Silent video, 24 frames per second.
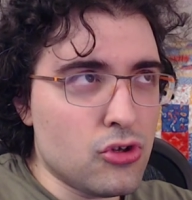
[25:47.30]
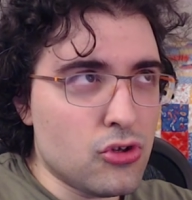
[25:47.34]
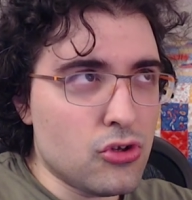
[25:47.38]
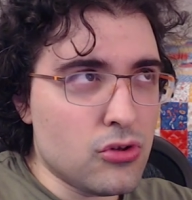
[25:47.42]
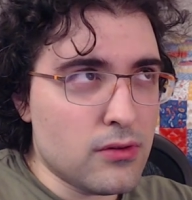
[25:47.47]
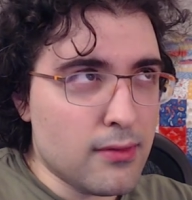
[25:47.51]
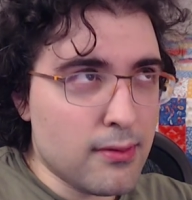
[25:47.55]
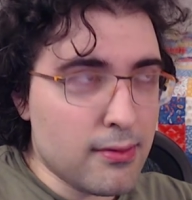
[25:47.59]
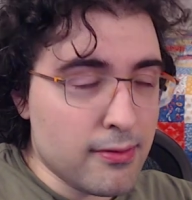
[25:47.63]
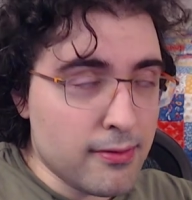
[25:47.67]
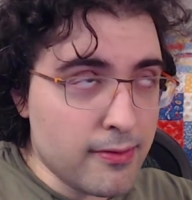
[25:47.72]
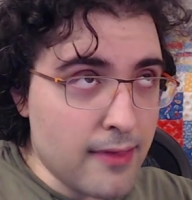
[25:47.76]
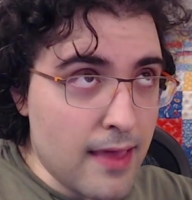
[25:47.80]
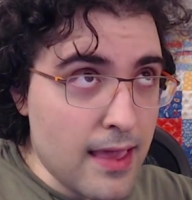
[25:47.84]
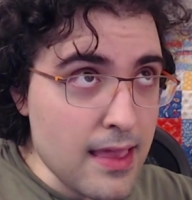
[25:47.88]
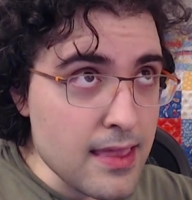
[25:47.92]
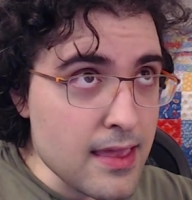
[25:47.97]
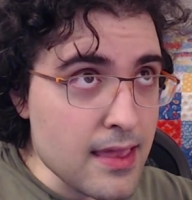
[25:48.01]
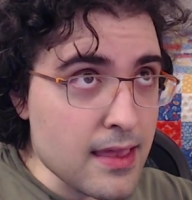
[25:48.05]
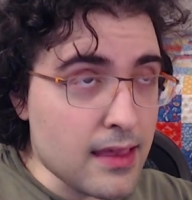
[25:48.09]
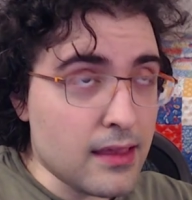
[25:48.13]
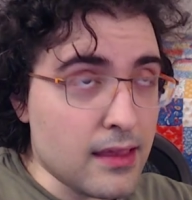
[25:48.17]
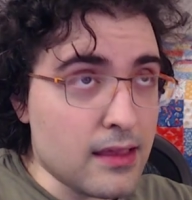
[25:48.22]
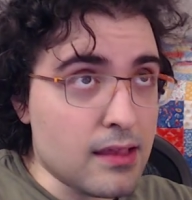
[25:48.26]

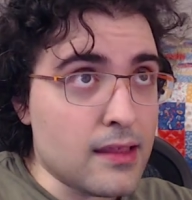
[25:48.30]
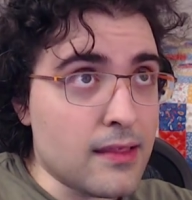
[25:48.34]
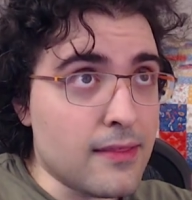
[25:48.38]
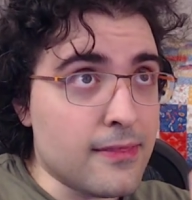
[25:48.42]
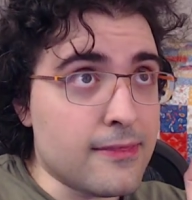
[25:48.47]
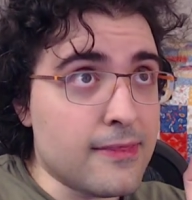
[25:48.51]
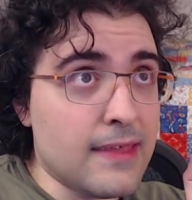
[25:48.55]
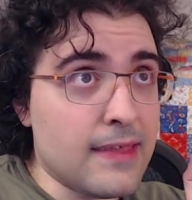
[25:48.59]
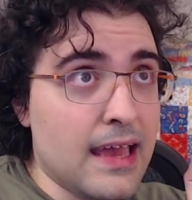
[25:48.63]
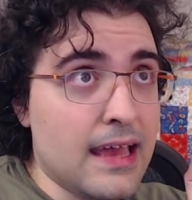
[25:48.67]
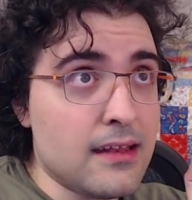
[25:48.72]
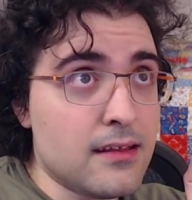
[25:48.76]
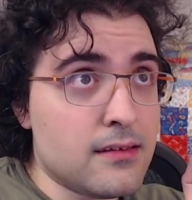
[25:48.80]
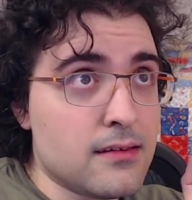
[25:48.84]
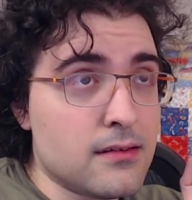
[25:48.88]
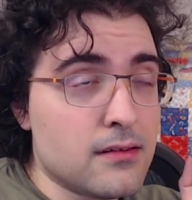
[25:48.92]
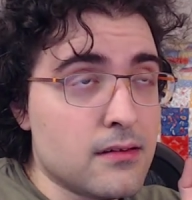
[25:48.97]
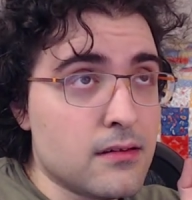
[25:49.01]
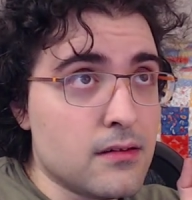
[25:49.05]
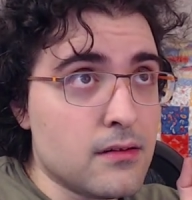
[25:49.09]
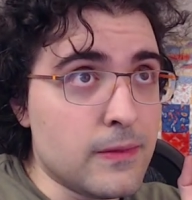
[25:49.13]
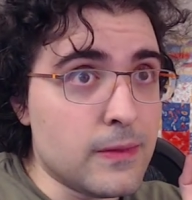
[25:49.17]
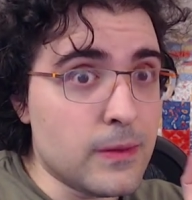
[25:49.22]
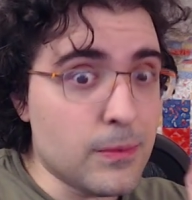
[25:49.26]
saying that
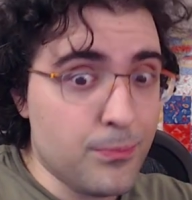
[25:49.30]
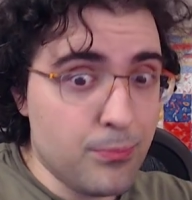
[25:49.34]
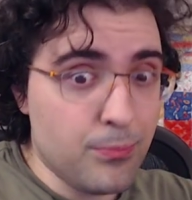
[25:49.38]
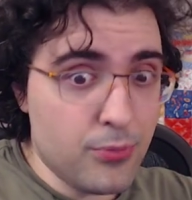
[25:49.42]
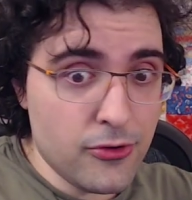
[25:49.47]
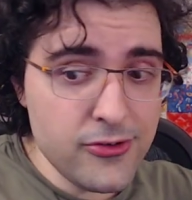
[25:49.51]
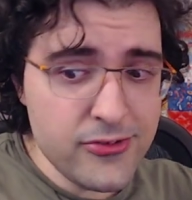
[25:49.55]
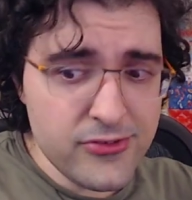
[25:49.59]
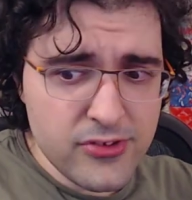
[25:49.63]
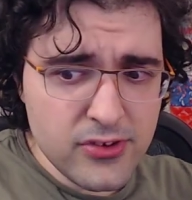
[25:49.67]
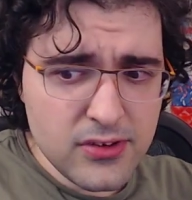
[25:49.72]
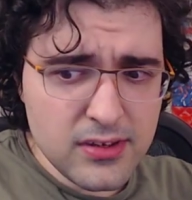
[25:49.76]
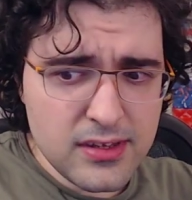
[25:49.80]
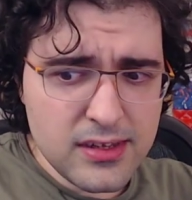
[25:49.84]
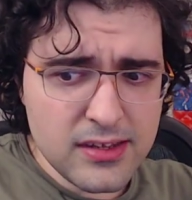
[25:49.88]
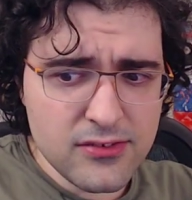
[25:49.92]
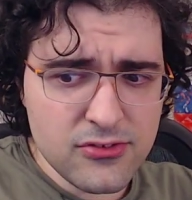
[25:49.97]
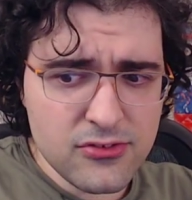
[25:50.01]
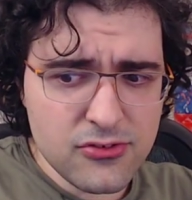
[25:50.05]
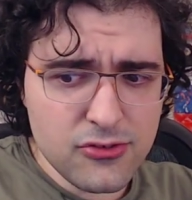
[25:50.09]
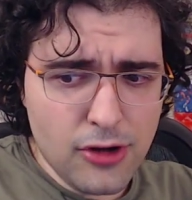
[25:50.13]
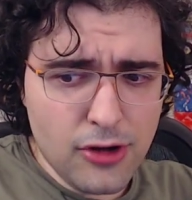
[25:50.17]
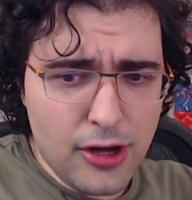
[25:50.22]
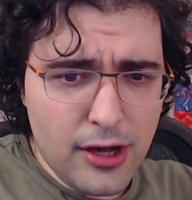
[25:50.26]
the person
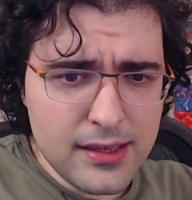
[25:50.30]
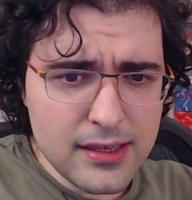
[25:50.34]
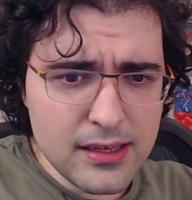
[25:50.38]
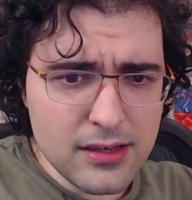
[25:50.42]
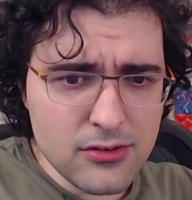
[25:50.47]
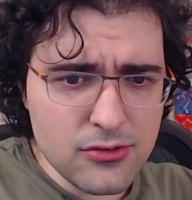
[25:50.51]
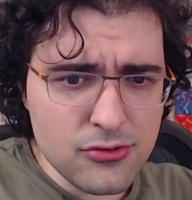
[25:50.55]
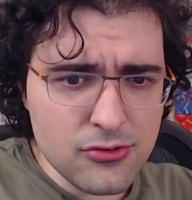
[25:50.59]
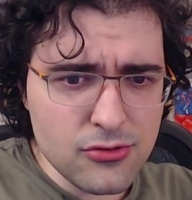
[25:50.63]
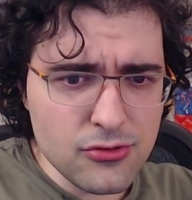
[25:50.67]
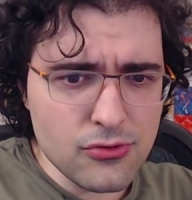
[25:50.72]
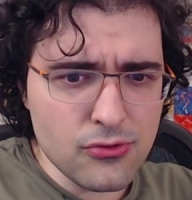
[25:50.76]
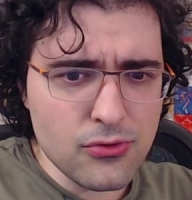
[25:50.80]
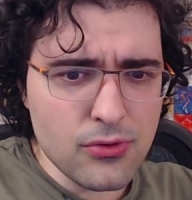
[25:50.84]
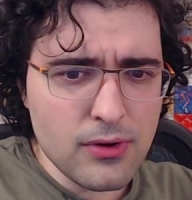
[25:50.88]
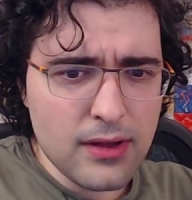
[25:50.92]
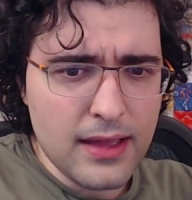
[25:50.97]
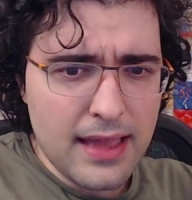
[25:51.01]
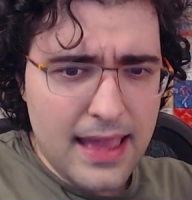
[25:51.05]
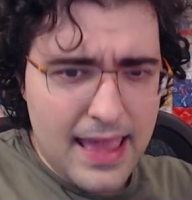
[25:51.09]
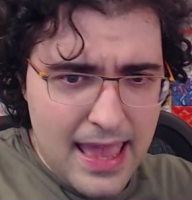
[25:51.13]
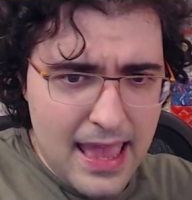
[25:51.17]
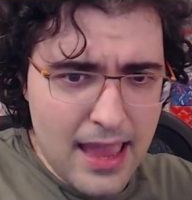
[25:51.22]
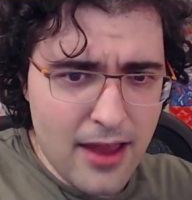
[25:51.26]
he's talking to,
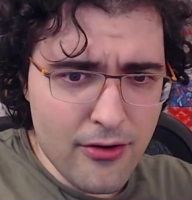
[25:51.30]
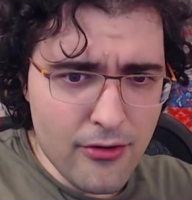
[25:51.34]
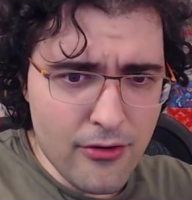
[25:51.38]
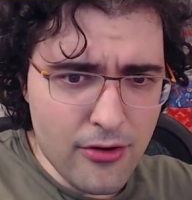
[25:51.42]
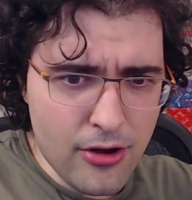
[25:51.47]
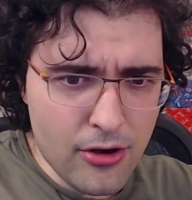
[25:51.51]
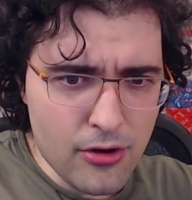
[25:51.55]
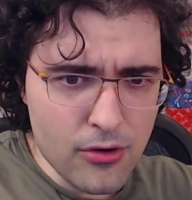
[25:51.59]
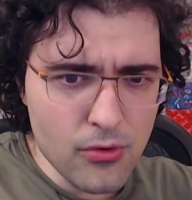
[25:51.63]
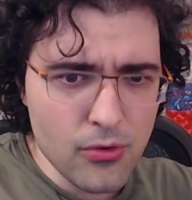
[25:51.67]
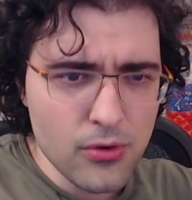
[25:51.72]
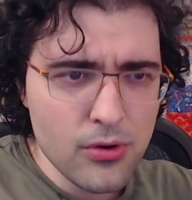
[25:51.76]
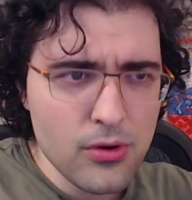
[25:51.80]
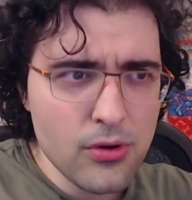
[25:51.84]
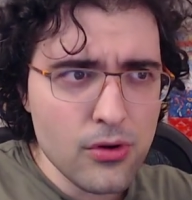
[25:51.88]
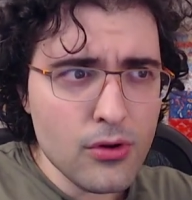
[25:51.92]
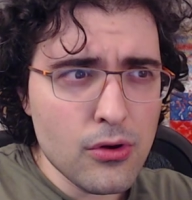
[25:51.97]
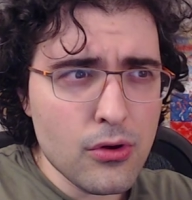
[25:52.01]
Harrow,